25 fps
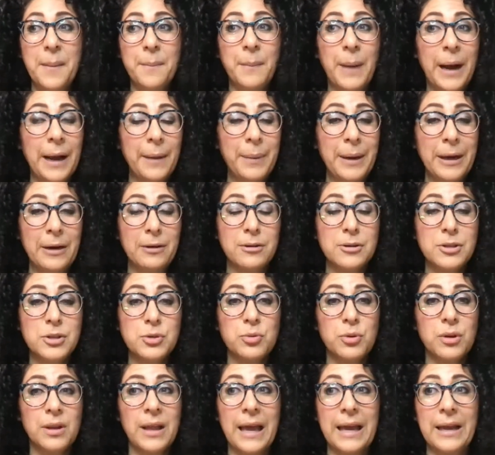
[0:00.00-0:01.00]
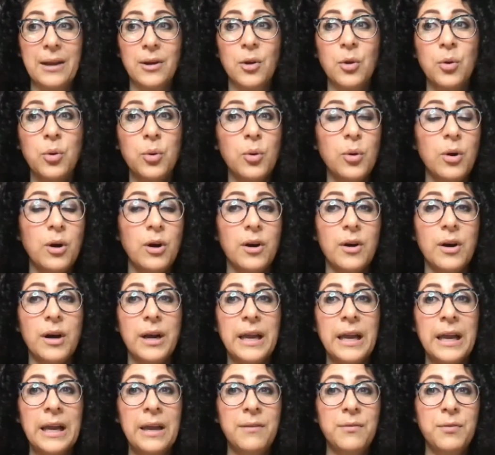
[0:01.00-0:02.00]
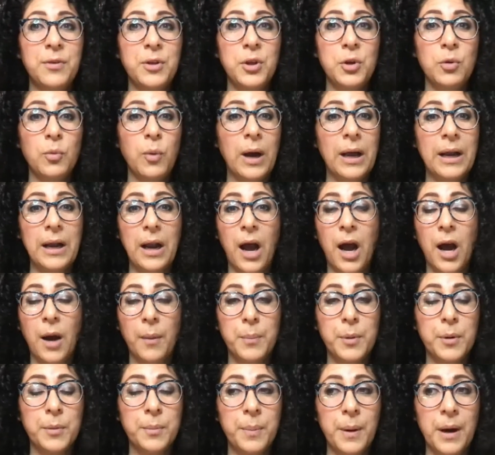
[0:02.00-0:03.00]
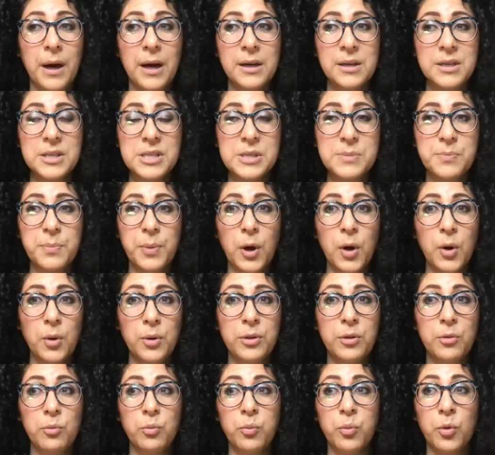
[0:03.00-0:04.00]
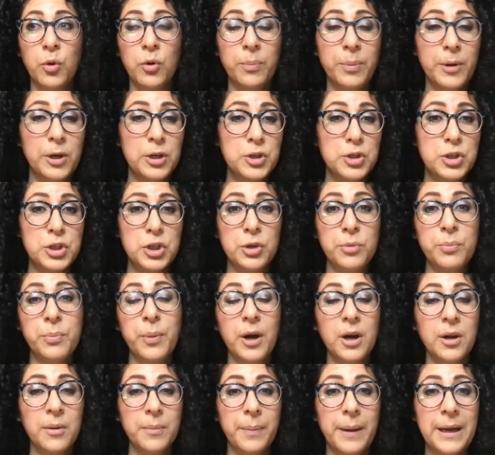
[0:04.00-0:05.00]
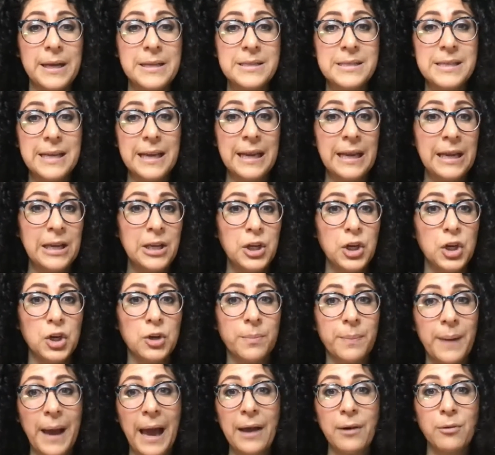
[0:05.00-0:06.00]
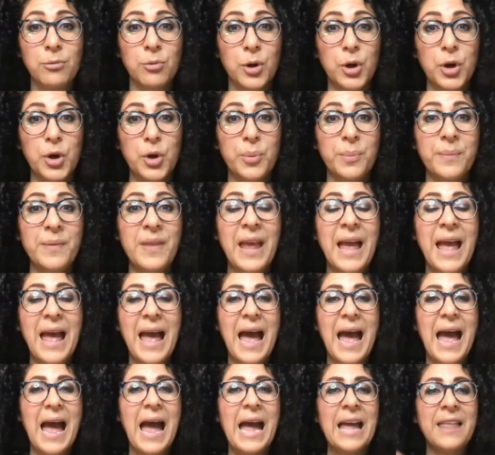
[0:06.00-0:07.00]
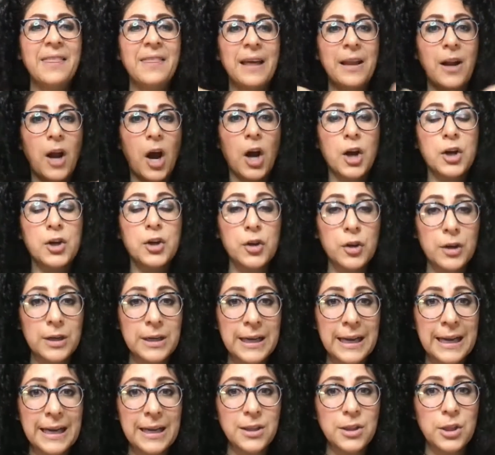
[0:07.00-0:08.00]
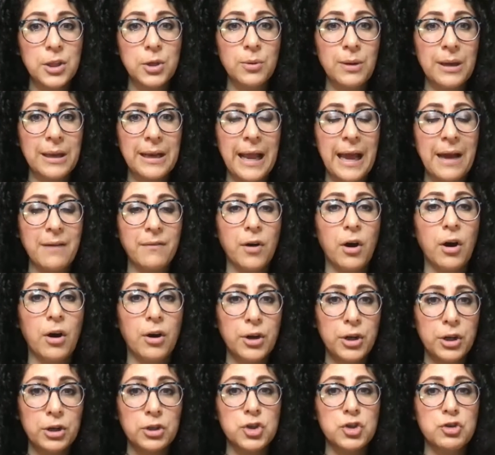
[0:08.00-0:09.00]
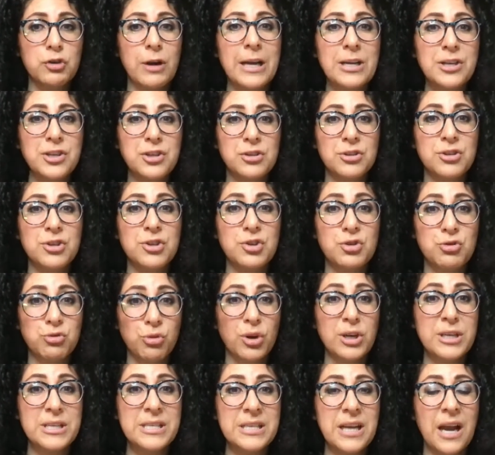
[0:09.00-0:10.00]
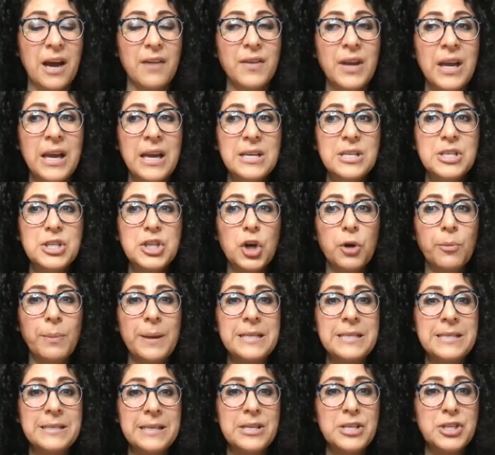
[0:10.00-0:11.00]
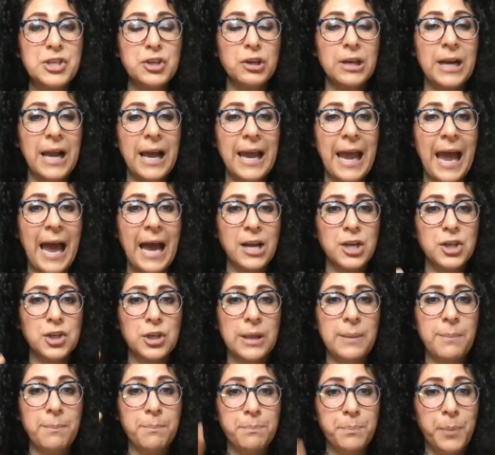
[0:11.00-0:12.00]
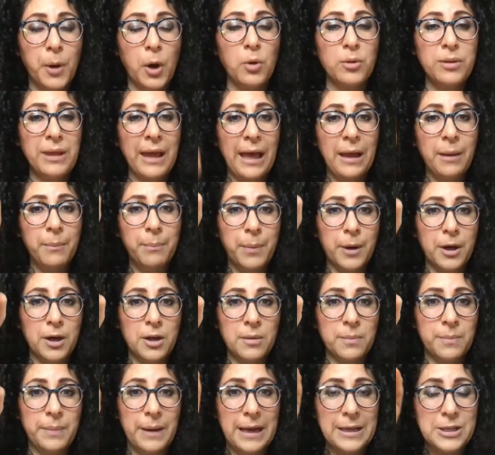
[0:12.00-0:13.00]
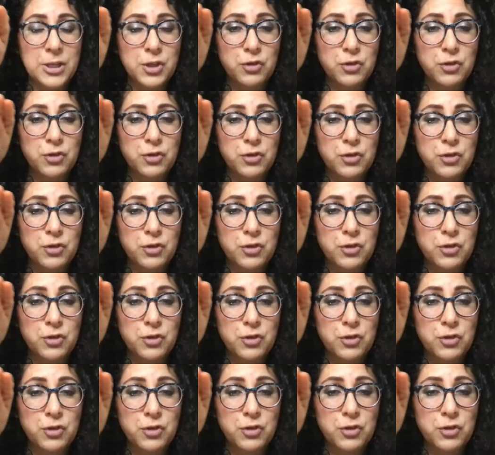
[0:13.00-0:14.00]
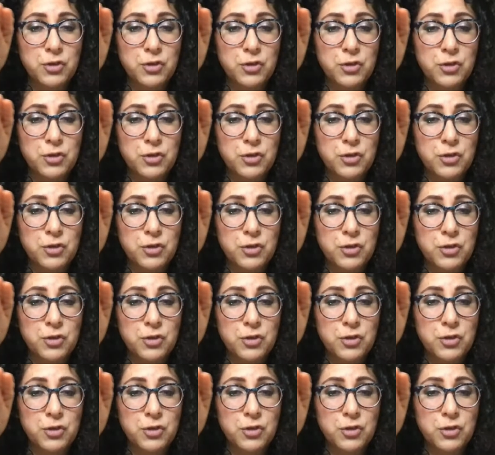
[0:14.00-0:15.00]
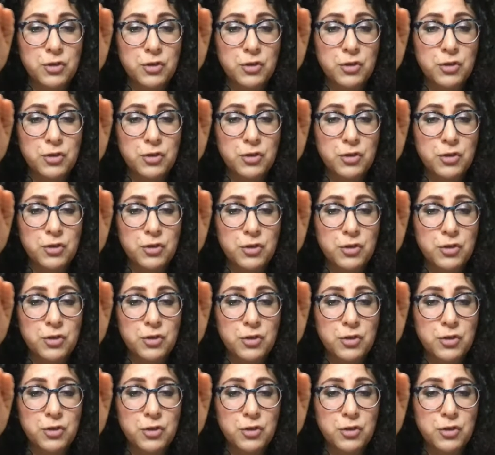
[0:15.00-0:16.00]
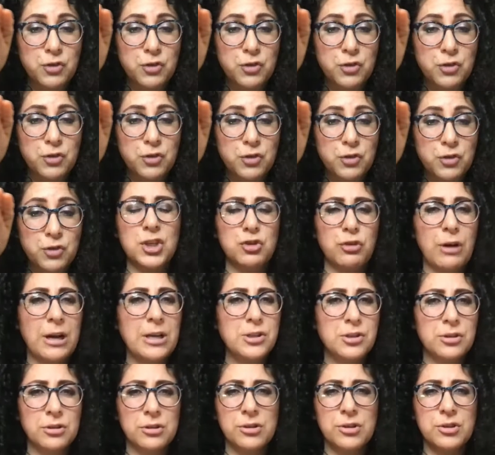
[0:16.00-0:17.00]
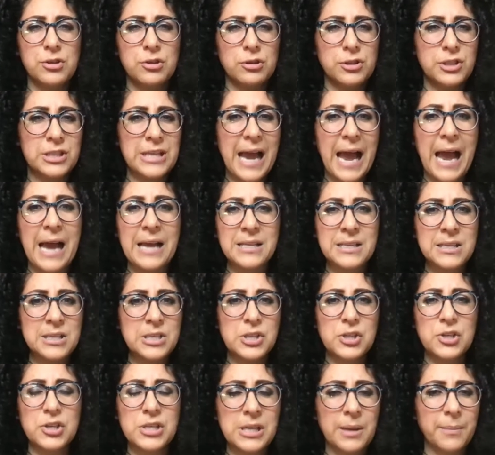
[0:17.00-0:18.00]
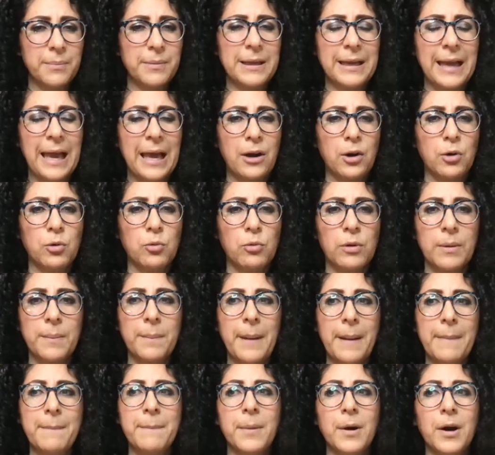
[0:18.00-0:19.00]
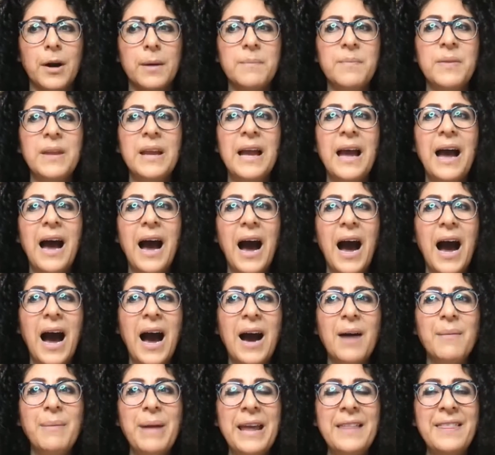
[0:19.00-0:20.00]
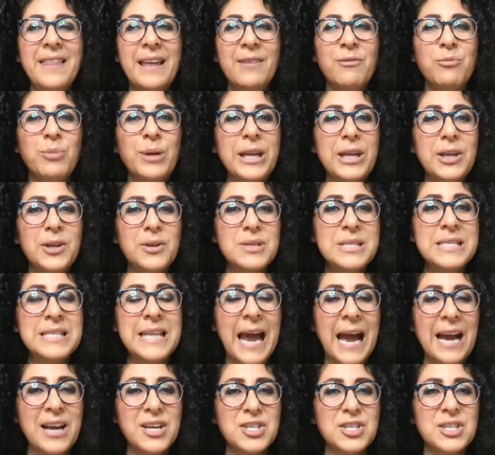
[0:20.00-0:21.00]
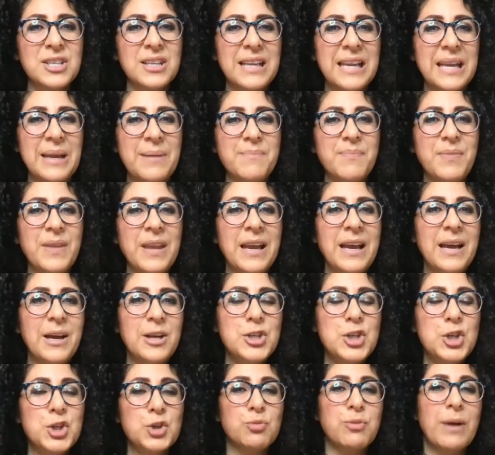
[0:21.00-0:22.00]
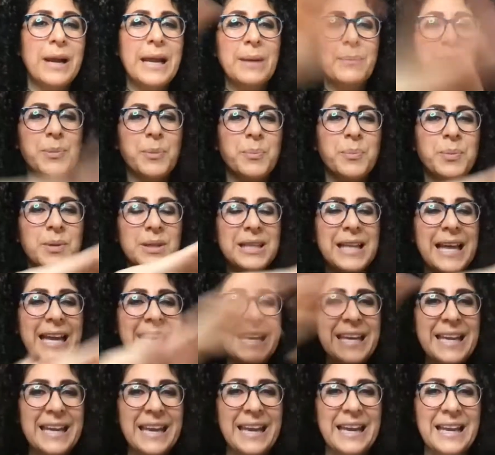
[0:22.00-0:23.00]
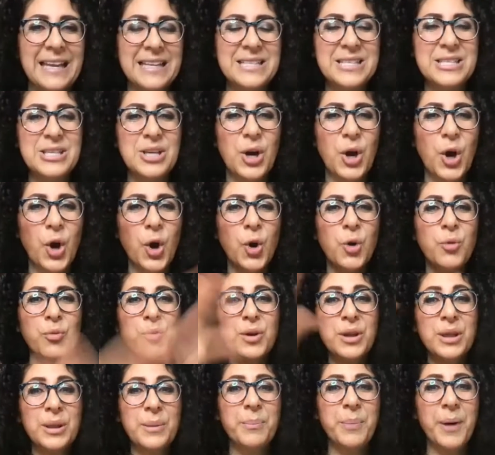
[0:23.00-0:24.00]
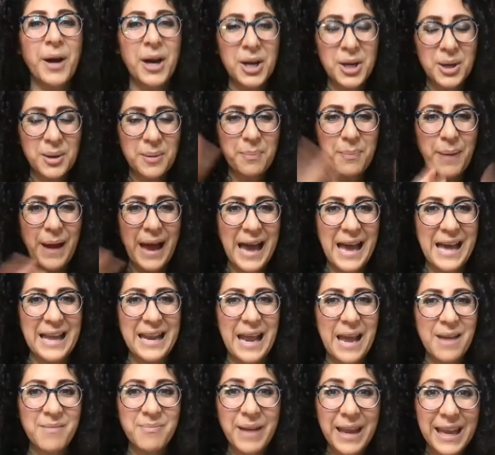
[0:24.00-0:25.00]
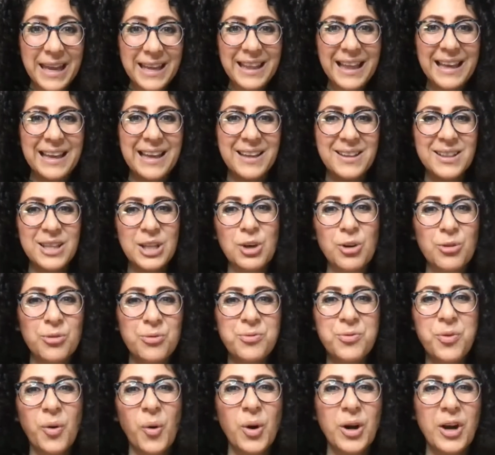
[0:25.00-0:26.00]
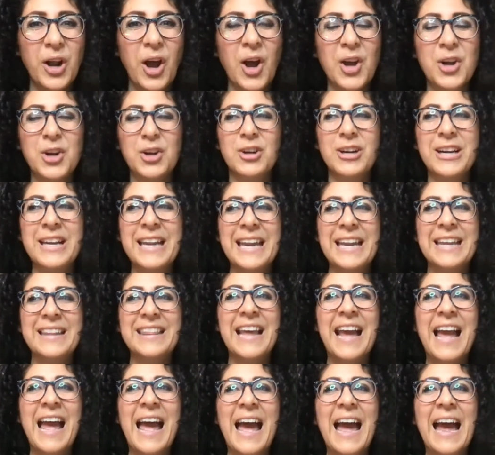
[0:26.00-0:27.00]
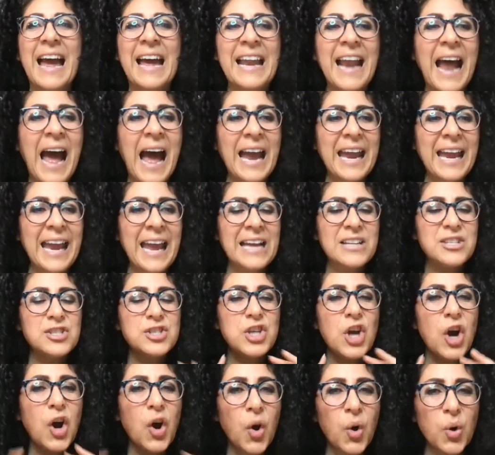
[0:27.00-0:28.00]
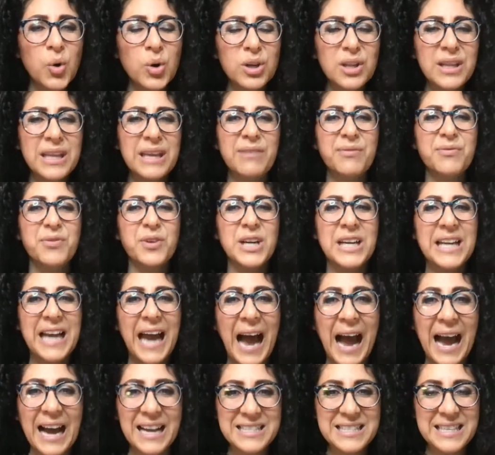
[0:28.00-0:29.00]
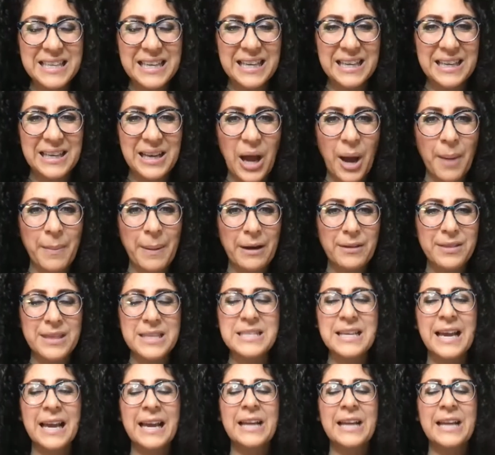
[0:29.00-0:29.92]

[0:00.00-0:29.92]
My parents were like, cool. If you want upper bunks, both, we'll put 2 bunk beds in your bedroom. And then underneath, you can have all your dressers, drawer stuff. So my sister and I actually both had bunk beds right next to each other. And then underneath our bunk beds, we had like dressers or desks or something. I don't remember. And then we used to actually drape blankets over the bunk bed and make like a little fort underneath. And I had totally forgotten about this.